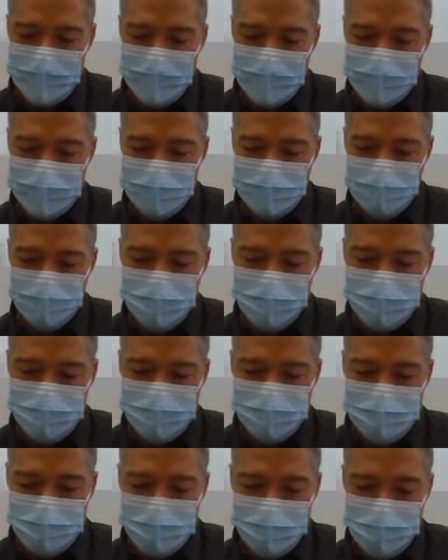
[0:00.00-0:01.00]
and I look
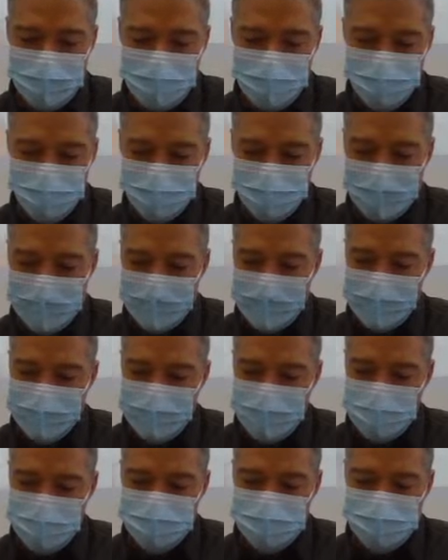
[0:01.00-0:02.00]
at D,
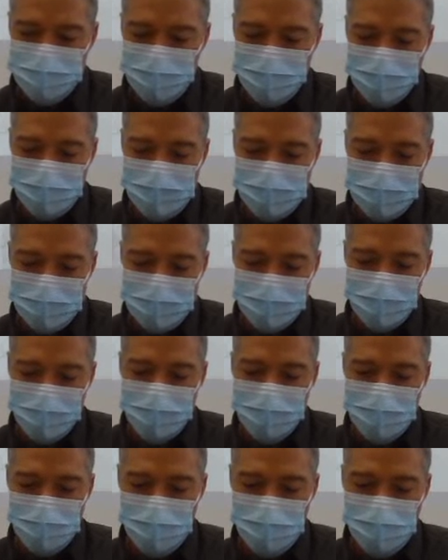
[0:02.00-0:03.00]
they're still cutting
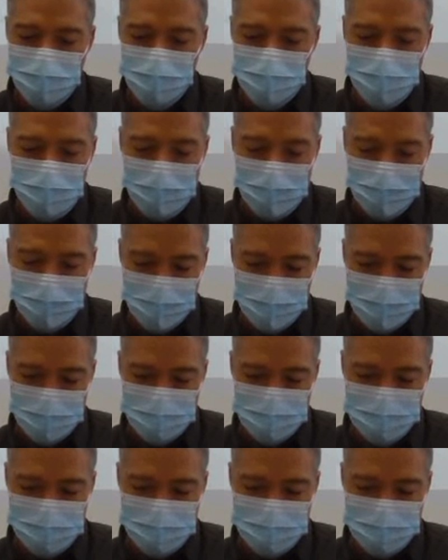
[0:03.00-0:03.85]
through B.